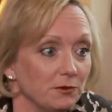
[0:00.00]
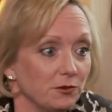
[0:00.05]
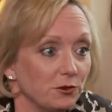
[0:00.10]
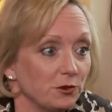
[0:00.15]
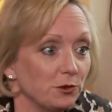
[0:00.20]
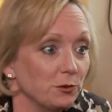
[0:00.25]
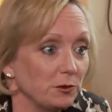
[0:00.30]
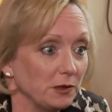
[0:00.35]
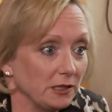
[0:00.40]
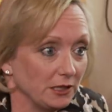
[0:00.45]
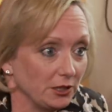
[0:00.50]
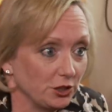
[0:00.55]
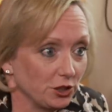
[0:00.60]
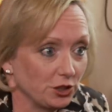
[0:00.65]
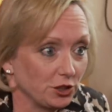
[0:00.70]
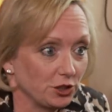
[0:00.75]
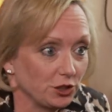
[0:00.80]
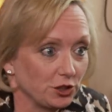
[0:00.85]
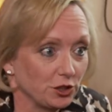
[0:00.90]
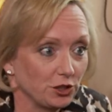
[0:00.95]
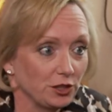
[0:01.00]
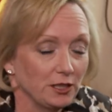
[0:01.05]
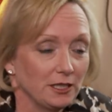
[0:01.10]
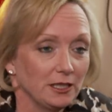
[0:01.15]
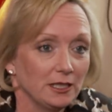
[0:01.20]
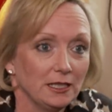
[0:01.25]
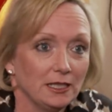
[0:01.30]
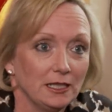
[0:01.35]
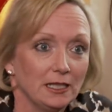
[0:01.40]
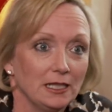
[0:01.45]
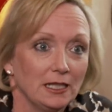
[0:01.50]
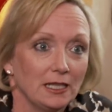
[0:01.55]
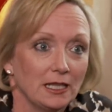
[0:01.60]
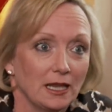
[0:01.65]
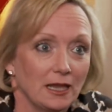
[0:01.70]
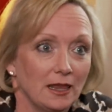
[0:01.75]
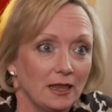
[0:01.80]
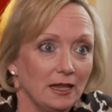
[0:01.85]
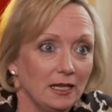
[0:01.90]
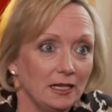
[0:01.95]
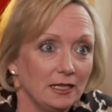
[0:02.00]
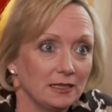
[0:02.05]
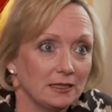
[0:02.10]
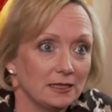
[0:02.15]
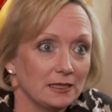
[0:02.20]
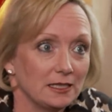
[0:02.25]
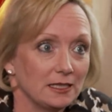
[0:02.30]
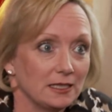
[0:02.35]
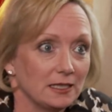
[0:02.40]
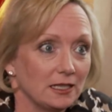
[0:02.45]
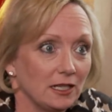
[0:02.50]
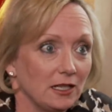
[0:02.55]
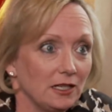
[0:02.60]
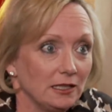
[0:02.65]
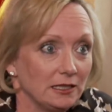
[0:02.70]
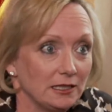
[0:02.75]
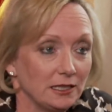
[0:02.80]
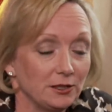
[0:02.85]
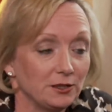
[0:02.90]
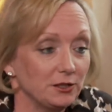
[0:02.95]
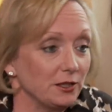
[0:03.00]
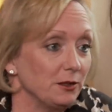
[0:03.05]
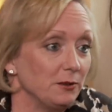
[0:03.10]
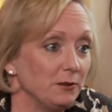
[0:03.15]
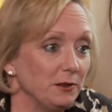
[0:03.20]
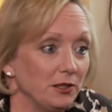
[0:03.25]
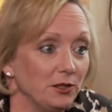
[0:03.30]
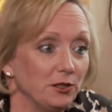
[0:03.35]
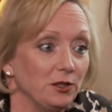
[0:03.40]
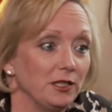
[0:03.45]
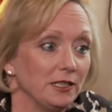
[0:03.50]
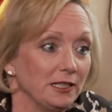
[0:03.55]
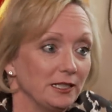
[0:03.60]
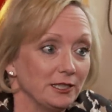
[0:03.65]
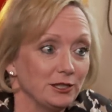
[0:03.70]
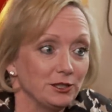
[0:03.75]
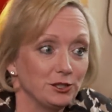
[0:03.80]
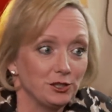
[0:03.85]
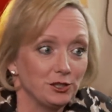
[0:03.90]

for a wish that I don't know whether I can